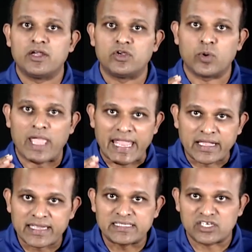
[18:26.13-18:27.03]
to
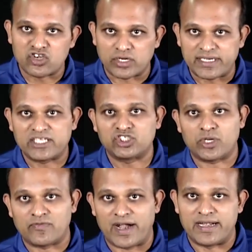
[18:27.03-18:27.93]
increase
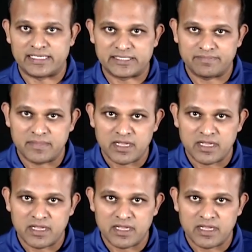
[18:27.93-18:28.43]
contextual awareness.